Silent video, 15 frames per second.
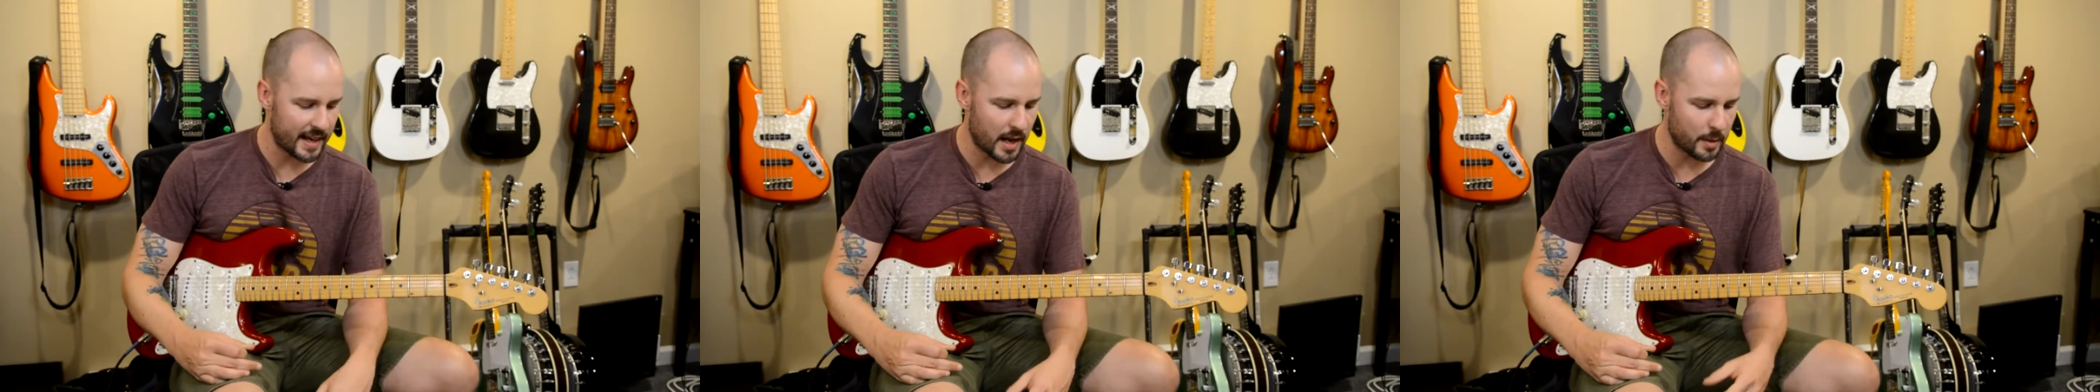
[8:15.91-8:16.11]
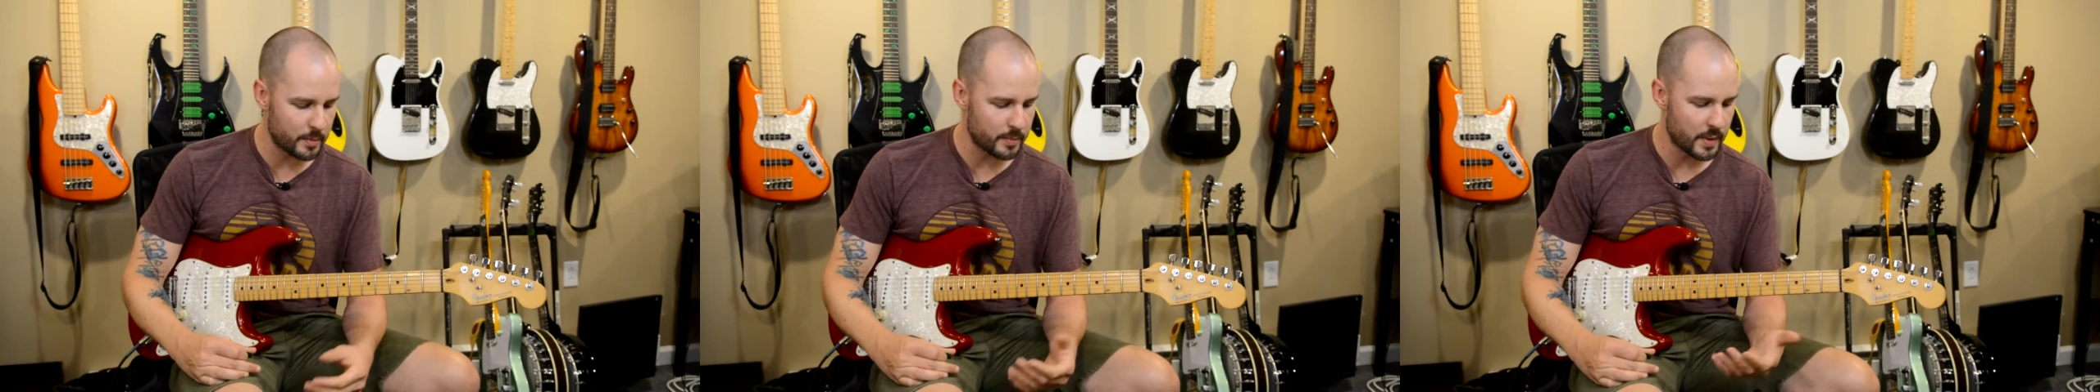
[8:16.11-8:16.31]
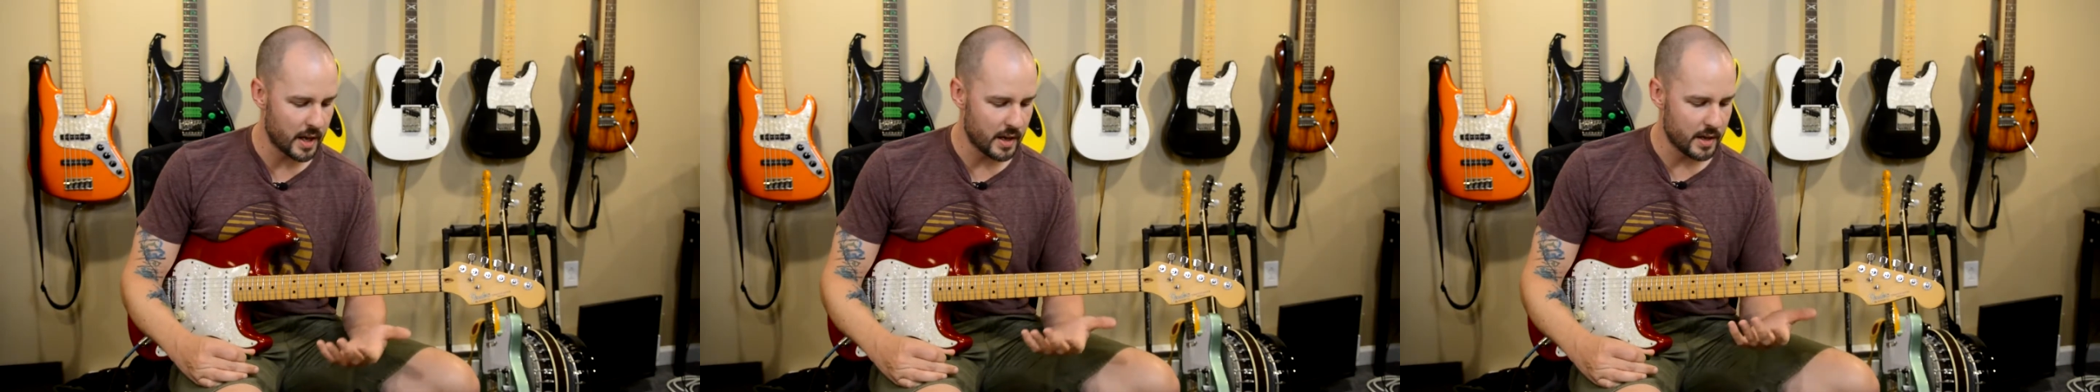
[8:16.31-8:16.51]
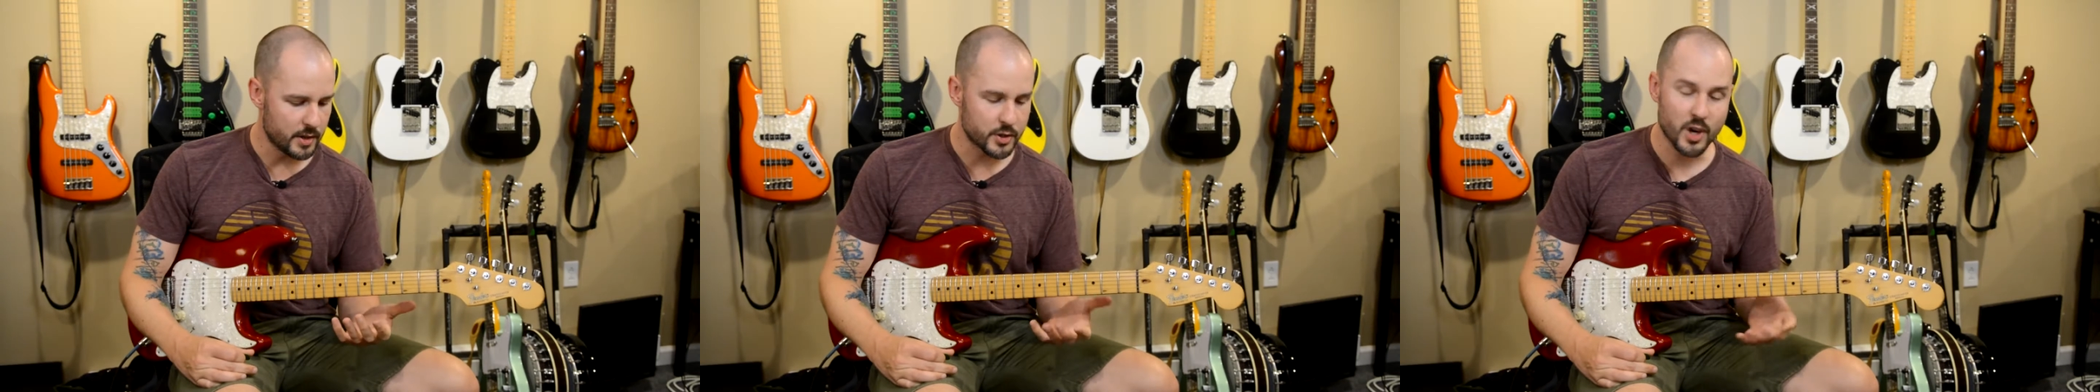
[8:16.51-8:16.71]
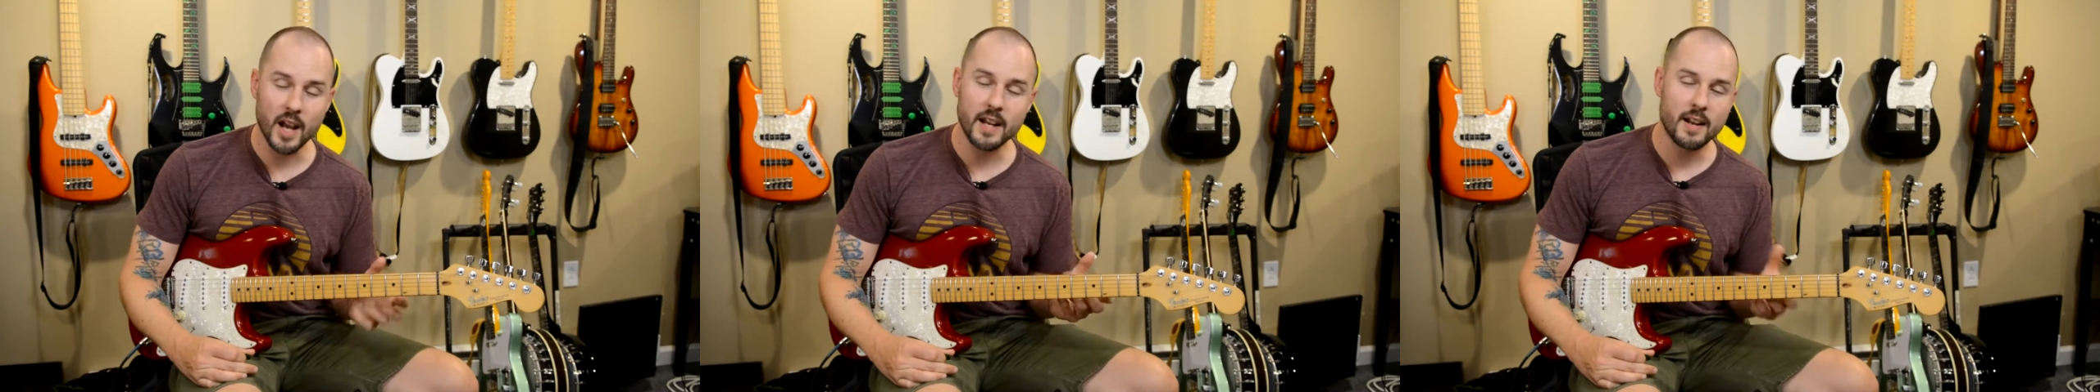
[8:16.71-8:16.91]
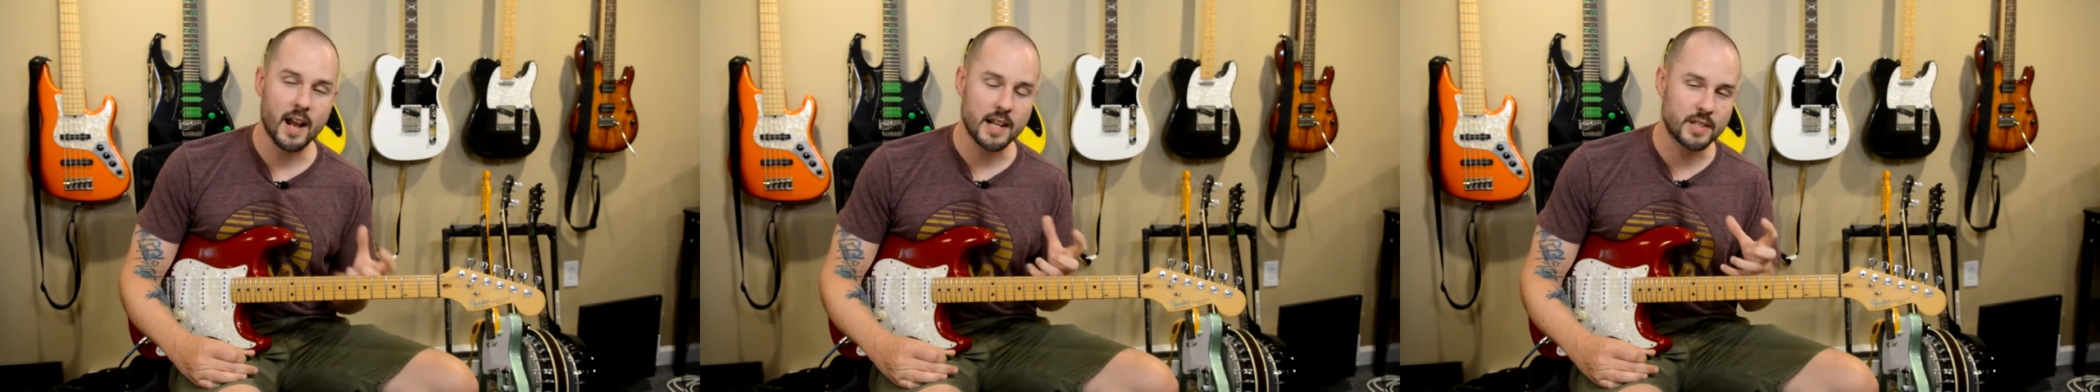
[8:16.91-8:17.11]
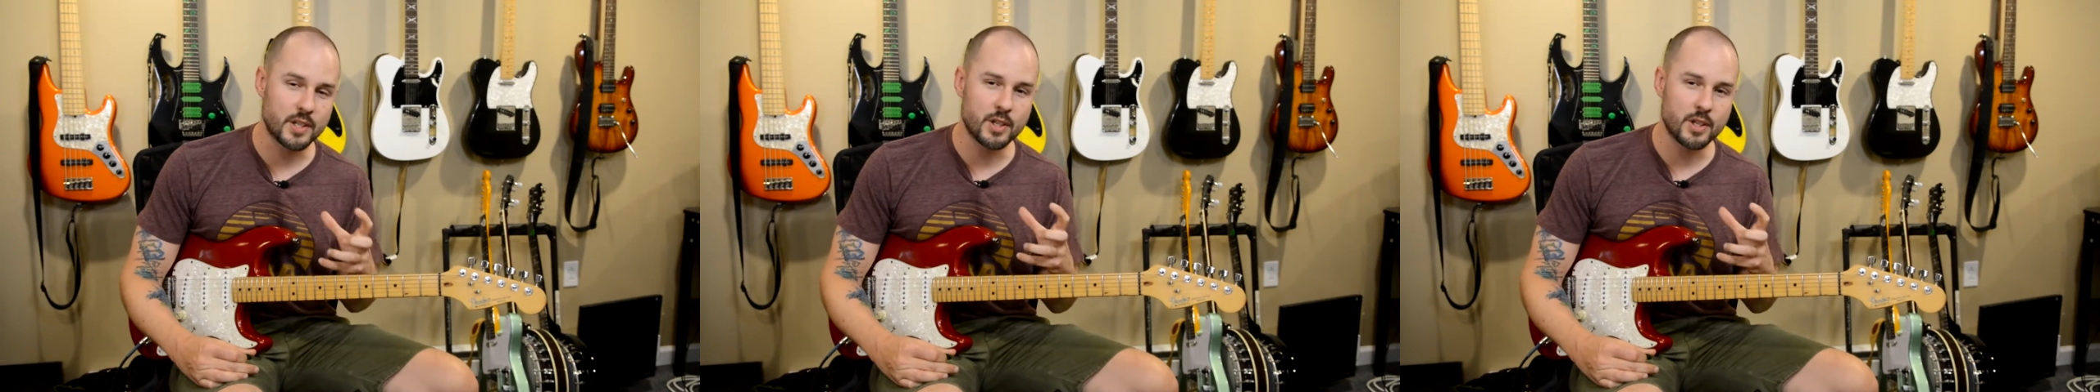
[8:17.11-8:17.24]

And I'm trying not